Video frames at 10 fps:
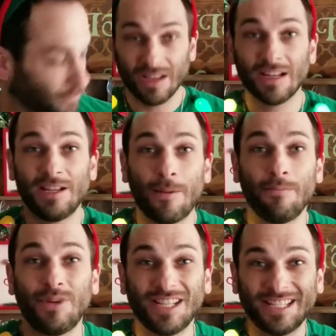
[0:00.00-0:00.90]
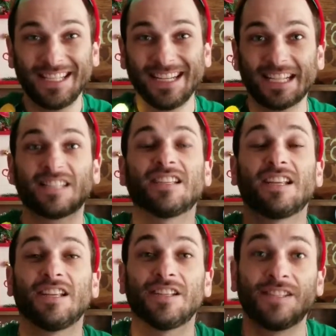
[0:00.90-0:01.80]
Number 6,
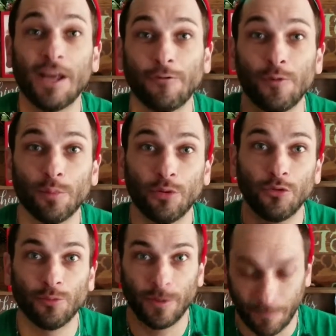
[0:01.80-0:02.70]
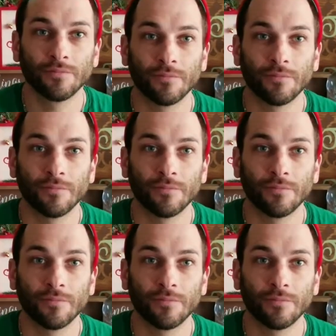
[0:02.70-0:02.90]
self-improvement.